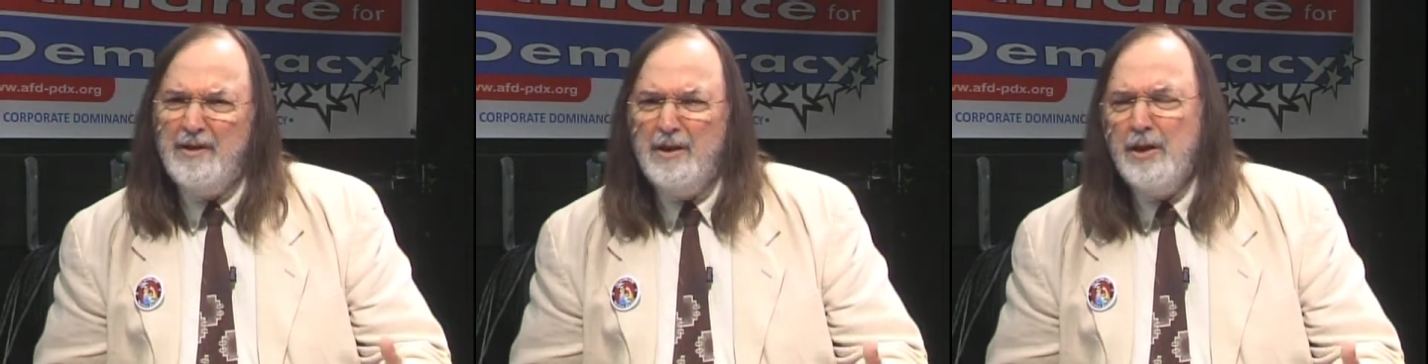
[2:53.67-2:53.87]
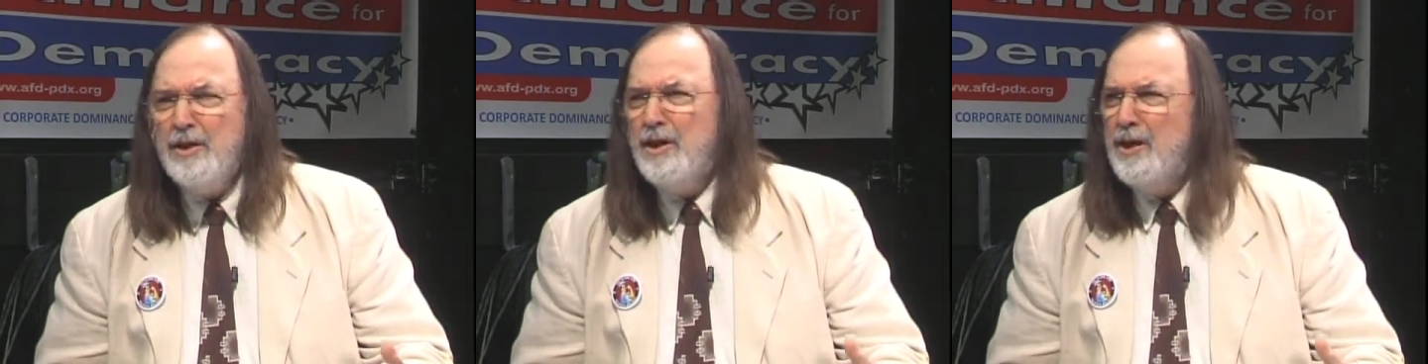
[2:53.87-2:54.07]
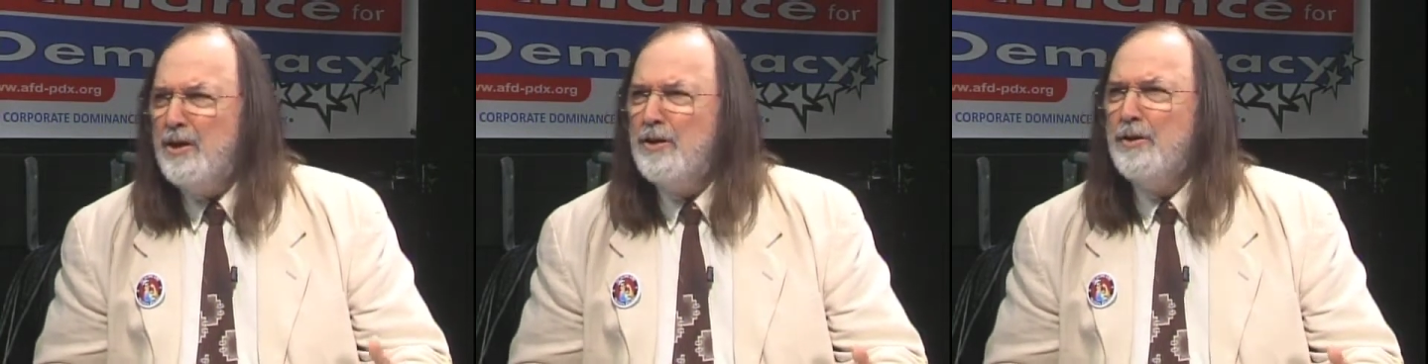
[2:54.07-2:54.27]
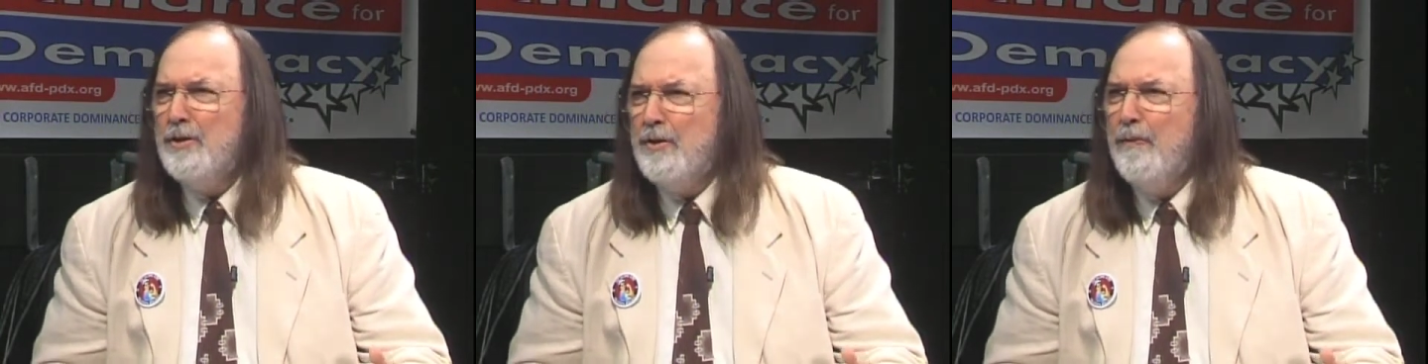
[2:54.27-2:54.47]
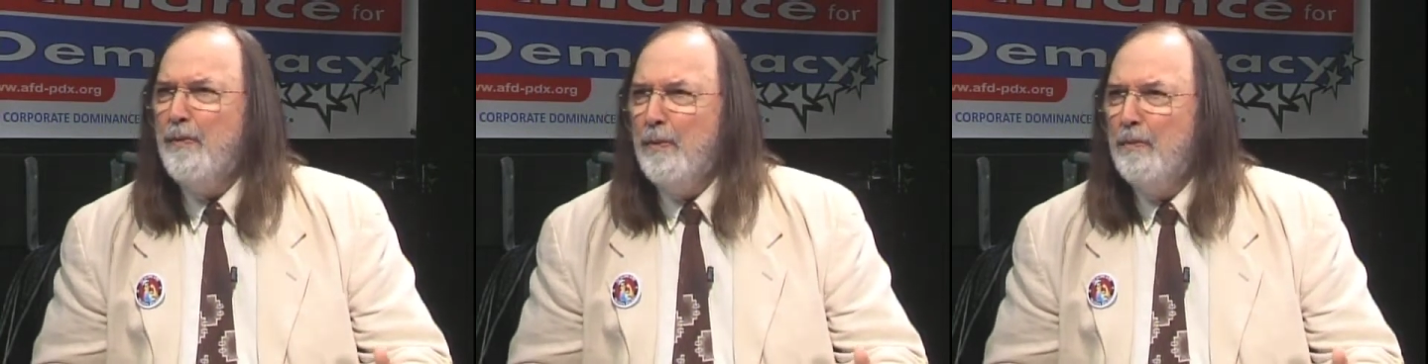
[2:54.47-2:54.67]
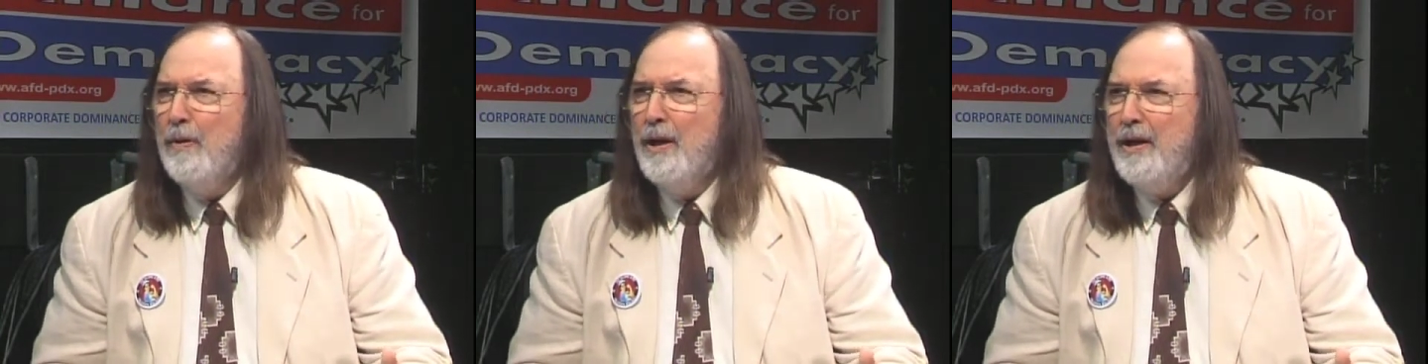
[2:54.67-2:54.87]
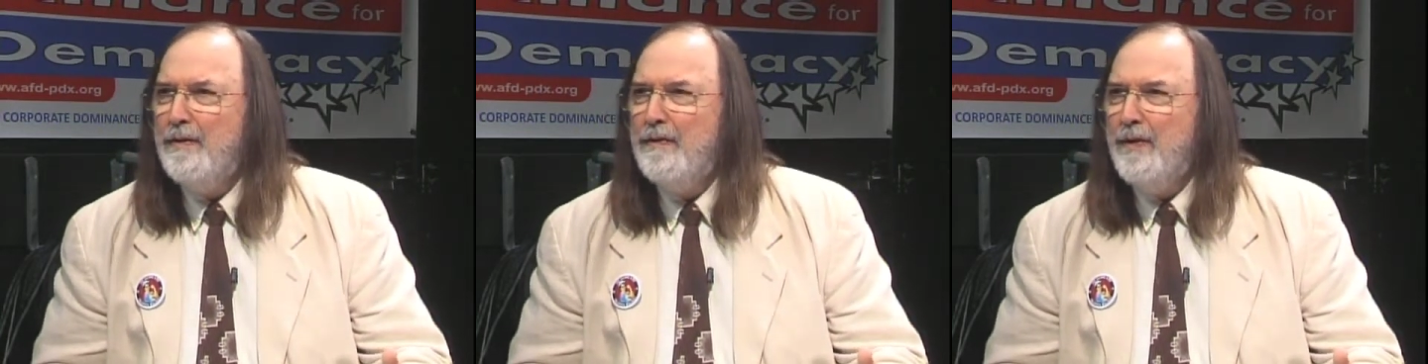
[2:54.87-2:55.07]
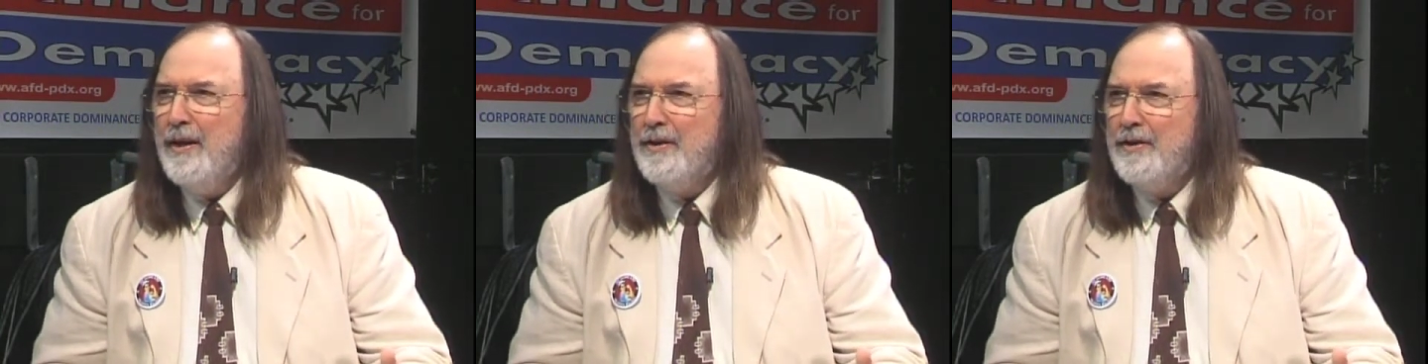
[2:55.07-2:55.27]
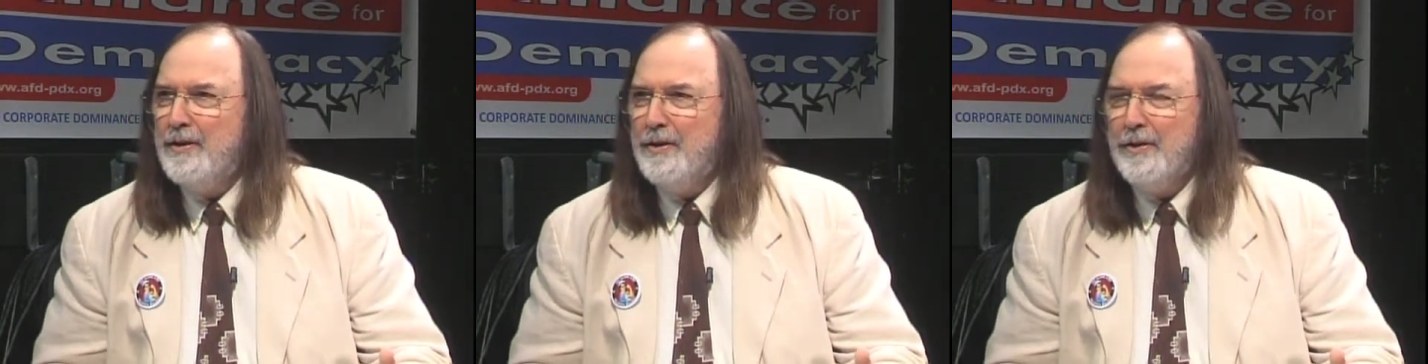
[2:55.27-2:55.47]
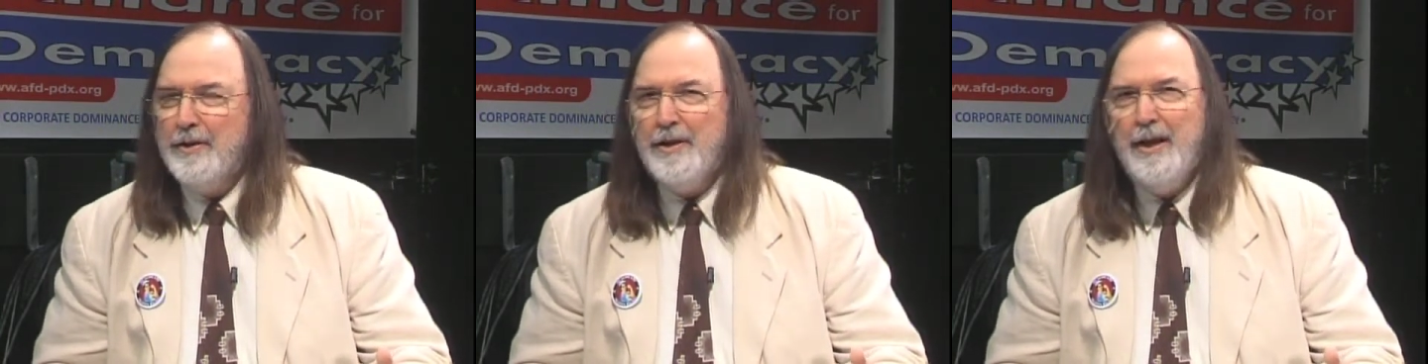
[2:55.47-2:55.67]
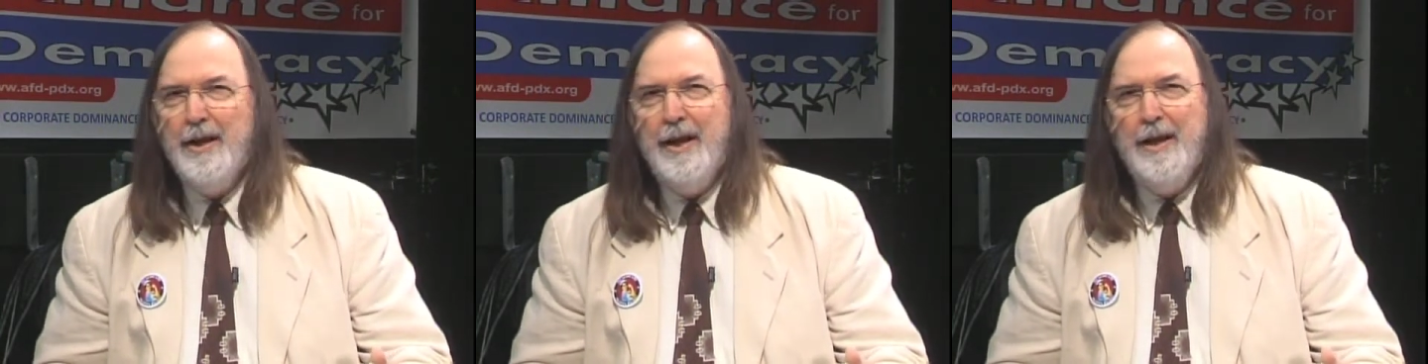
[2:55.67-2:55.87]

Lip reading: diseases of the blood vessels.